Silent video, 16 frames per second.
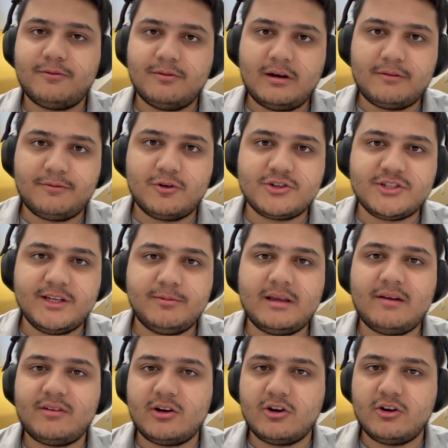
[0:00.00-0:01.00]
Unfortunately, we
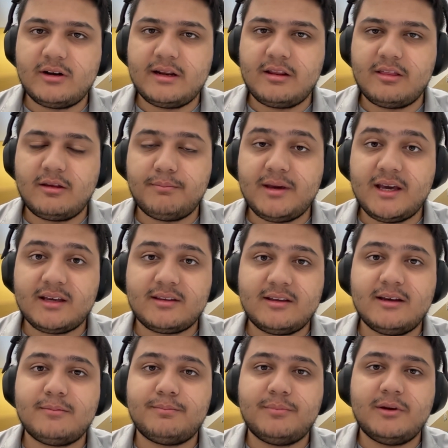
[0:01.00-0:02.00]
haven't heard anything back
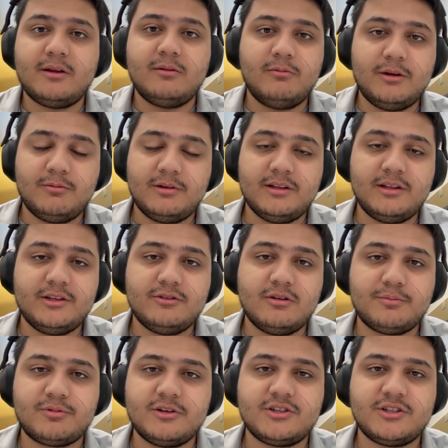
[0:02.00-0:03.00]
yet, but we really
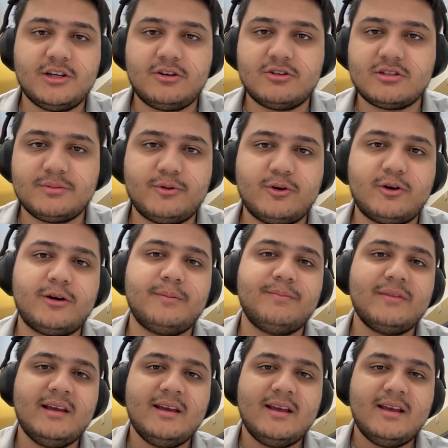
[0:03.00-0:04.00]
do appreciate your support
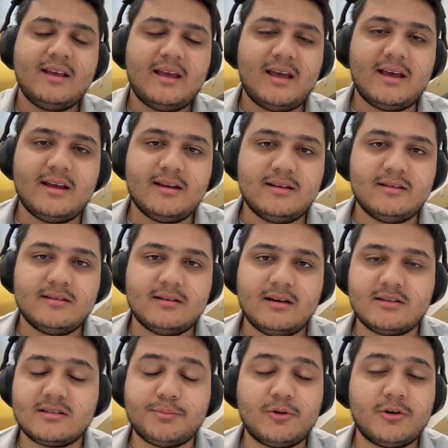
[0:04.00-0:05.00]

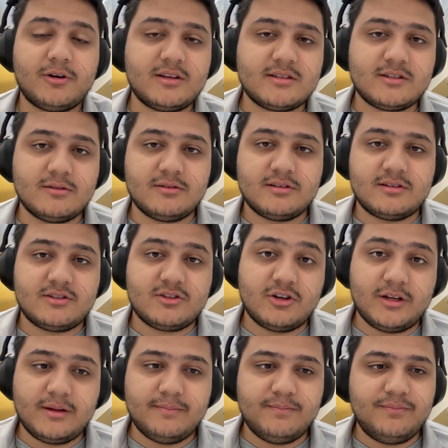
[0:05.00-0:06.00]
and supporting us through this
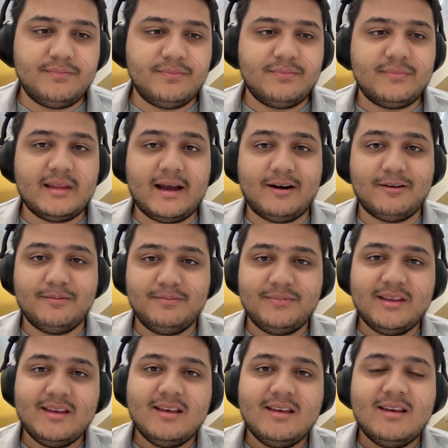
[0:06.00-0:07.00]
journey. Now,
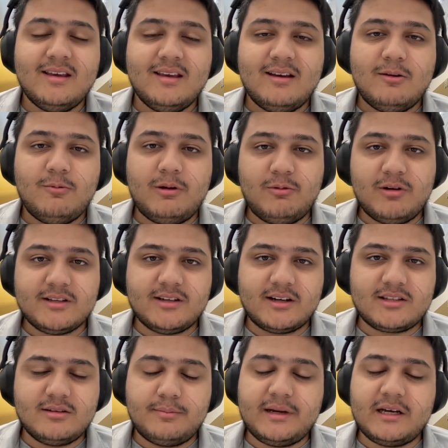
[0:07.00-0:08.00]
we want to
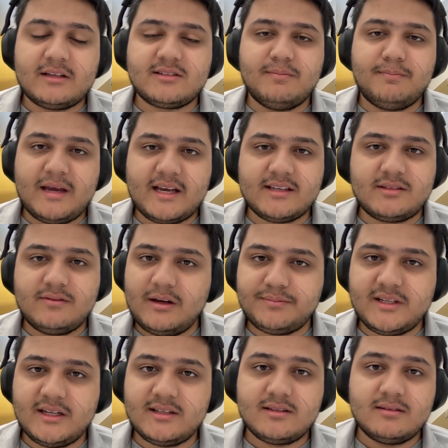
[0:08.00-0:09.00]
talk about some massive
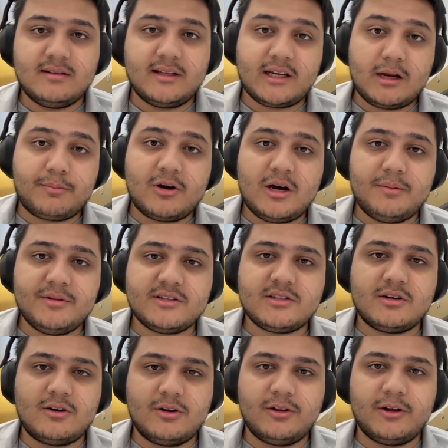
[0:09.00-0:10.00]
updates, like I
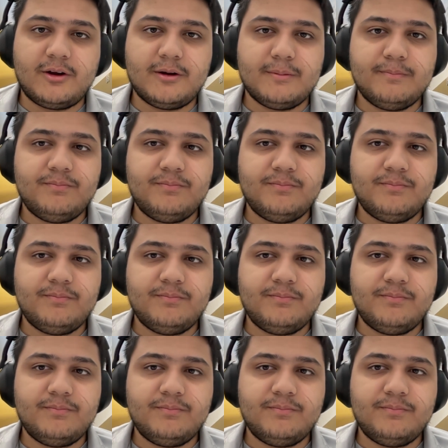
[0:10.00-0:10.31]
promised earlier,